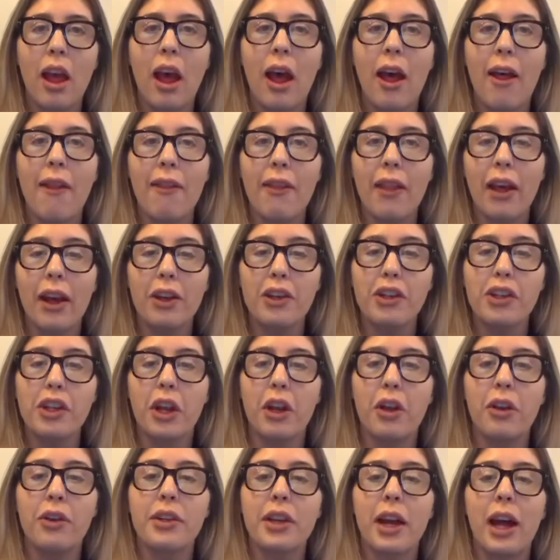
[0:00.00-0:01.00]
and that
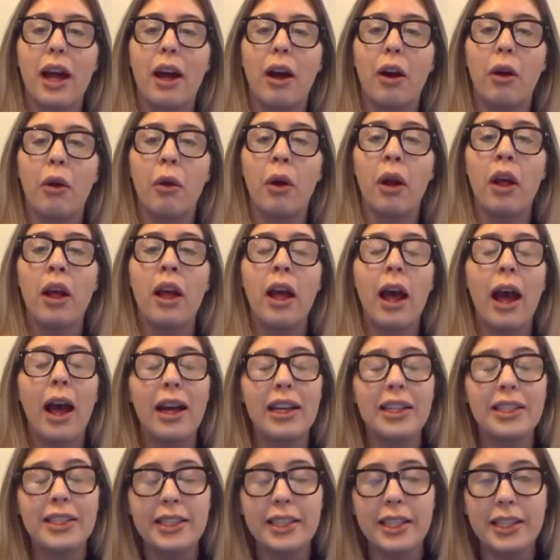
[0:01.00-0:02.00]
showed how
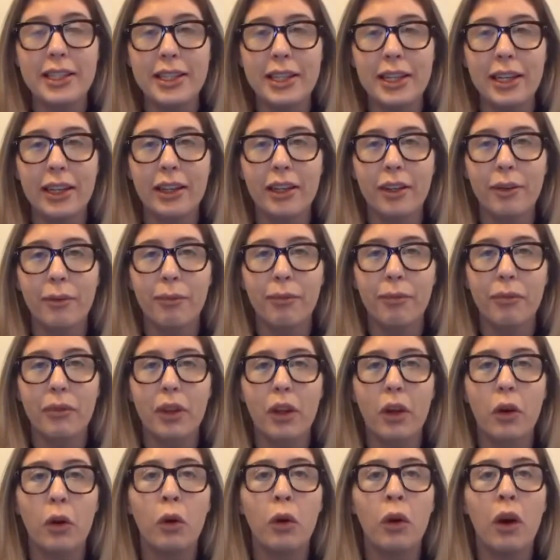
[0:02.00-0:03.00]
acidic
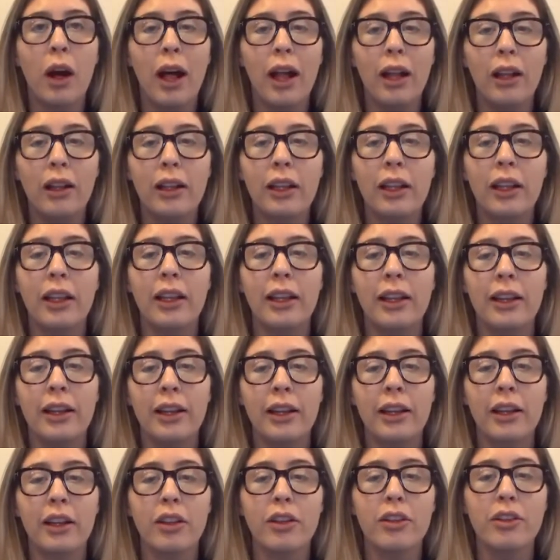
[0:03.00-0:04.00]
or
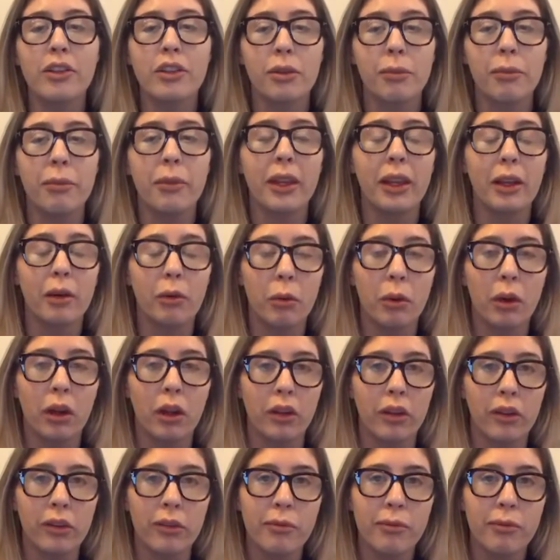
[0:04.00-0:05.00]
alkaline something
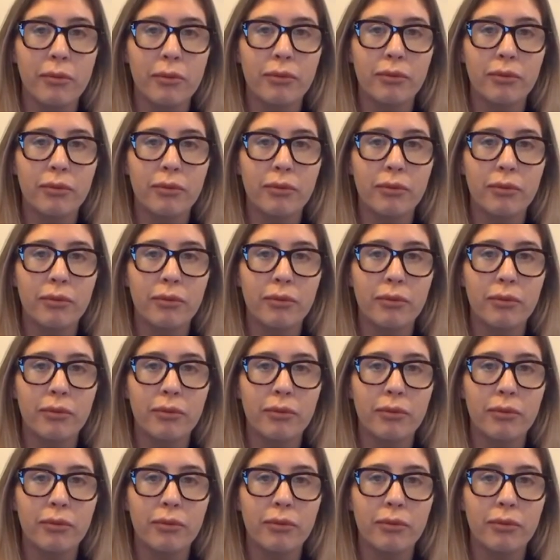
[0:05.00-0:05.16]
was.